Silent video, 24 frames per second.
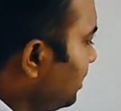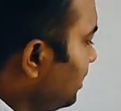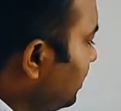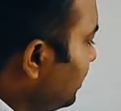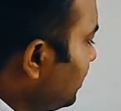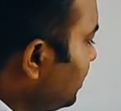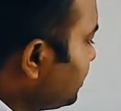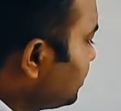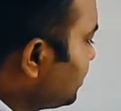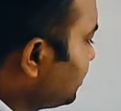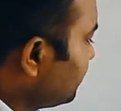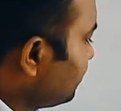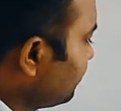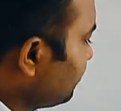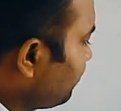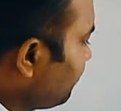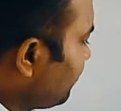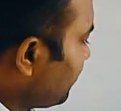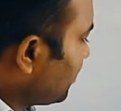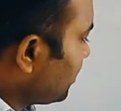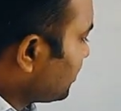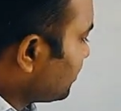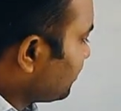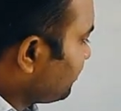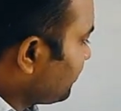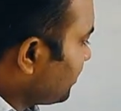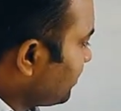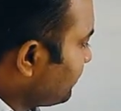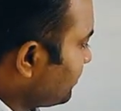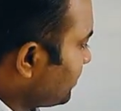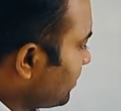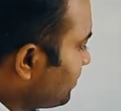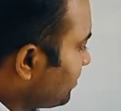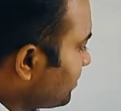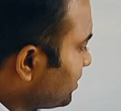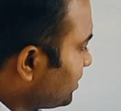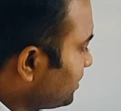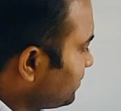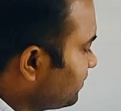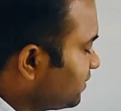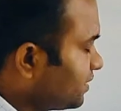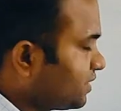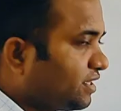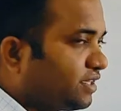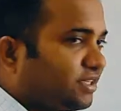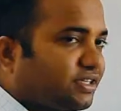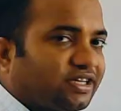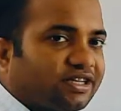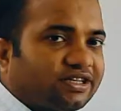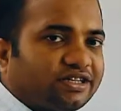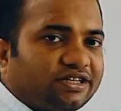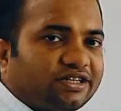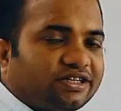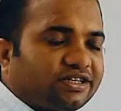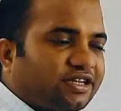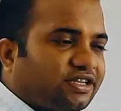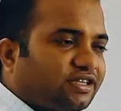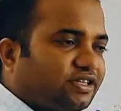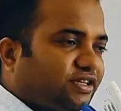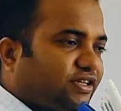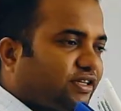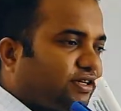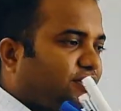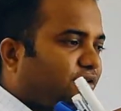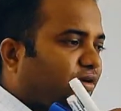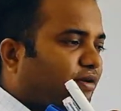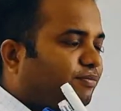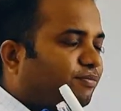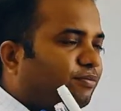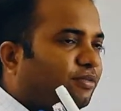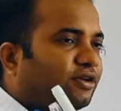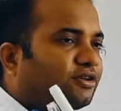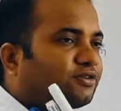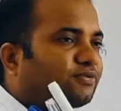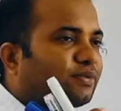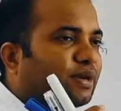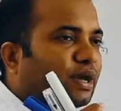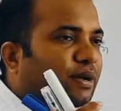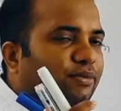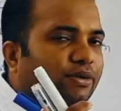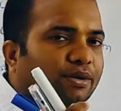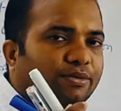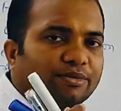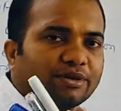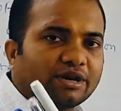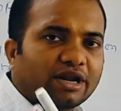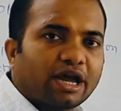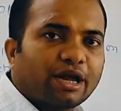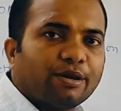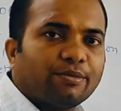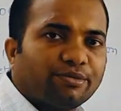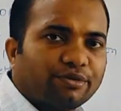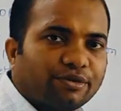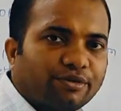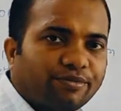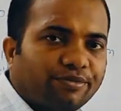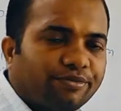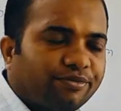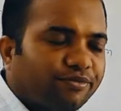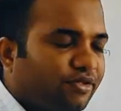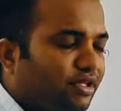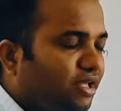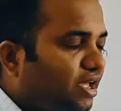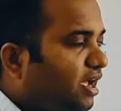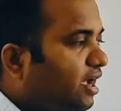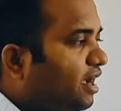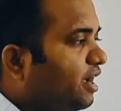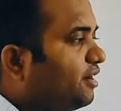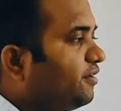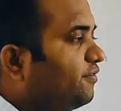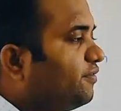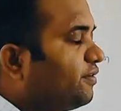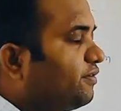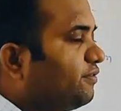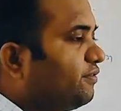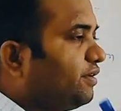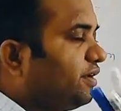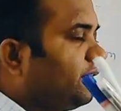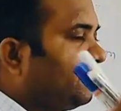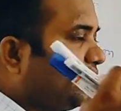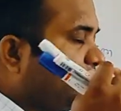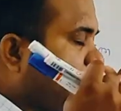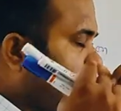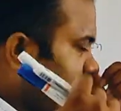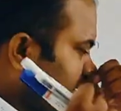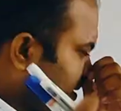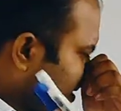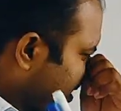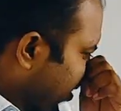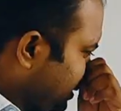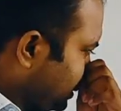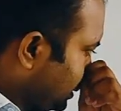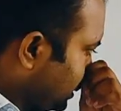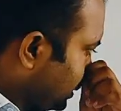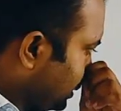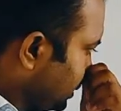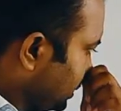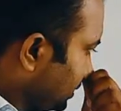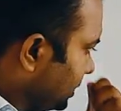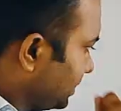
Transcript: Let's assume +5 diopter is vergence at distance. You are +5 diopter hypro, and you are wearing glasses.